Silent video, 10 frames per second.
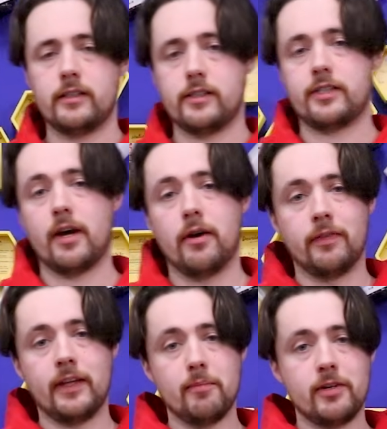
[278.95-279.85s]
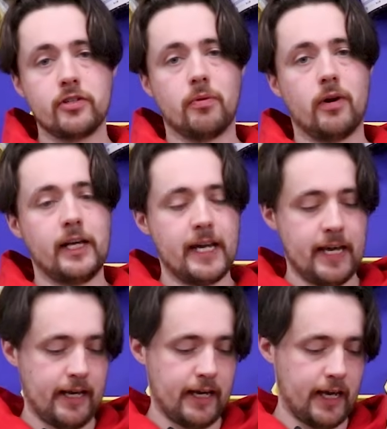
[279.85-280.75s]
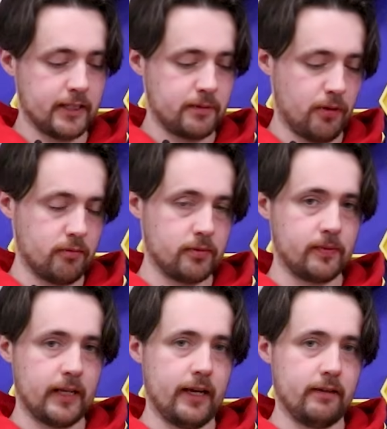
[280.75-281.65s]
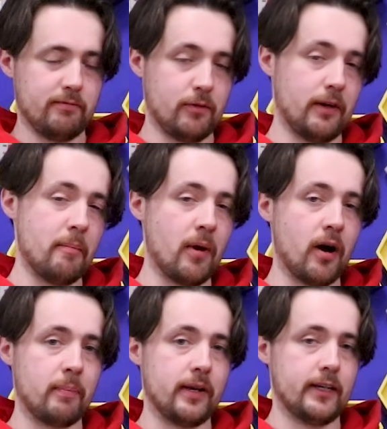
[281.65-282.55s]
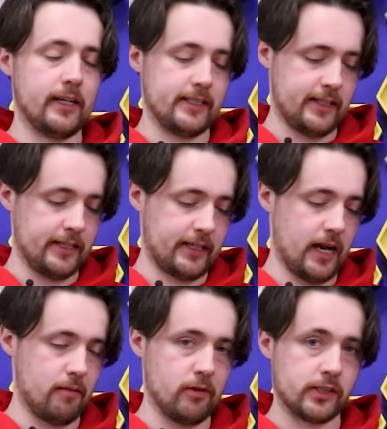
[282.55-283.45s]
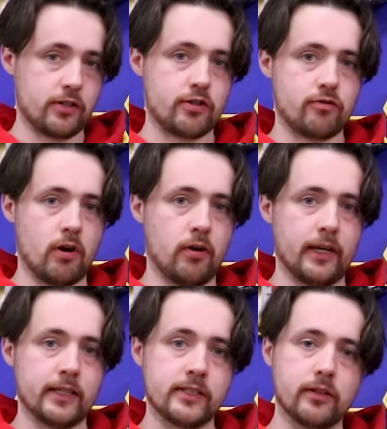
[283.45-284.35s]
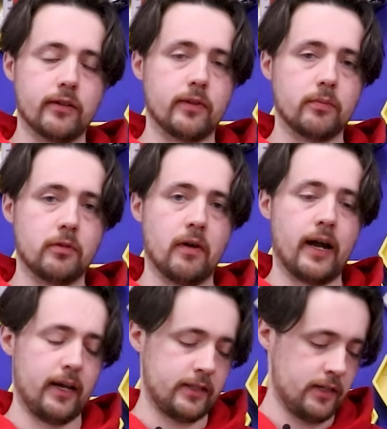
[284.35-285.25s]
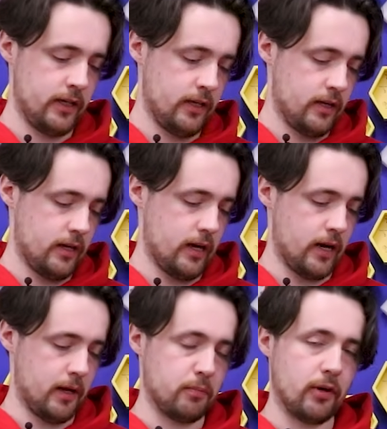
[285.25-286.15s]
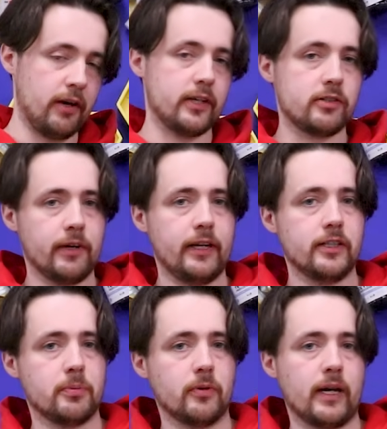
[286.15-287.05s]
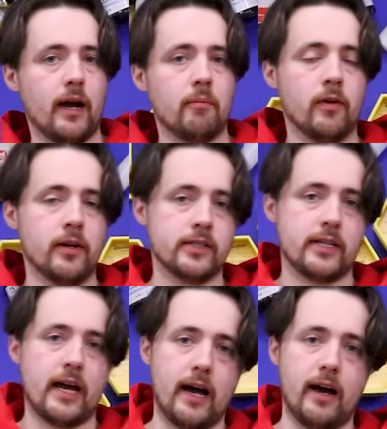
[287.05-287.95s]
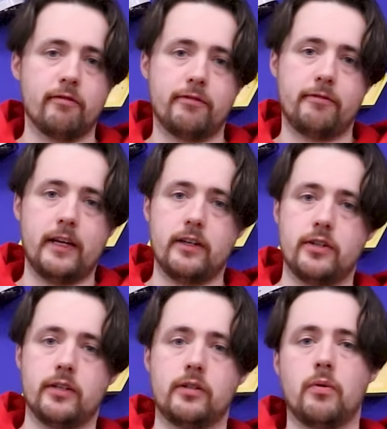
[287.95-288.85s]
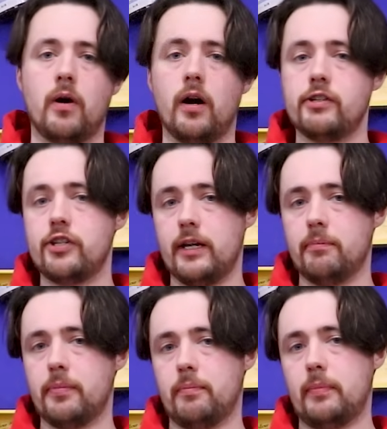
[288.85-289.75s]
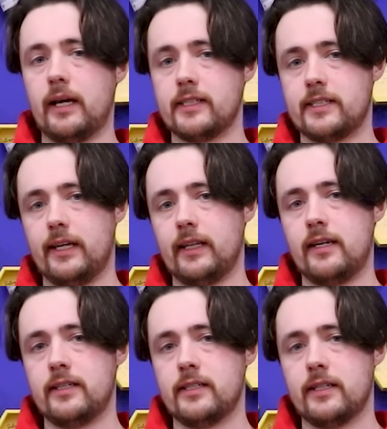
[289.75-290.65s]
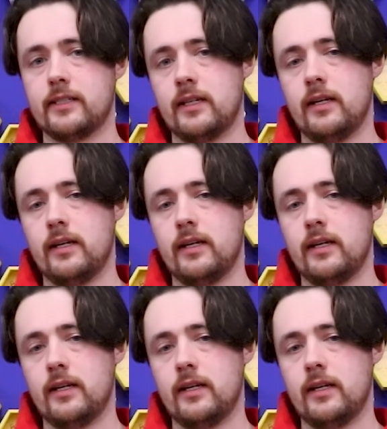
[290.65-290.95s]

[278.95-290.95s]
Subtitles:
So the image quality is probably, well, in my opinion, is this camera's strongest sort of upgrade. Previous reusable cameras have featured quite cheap plastic lenses,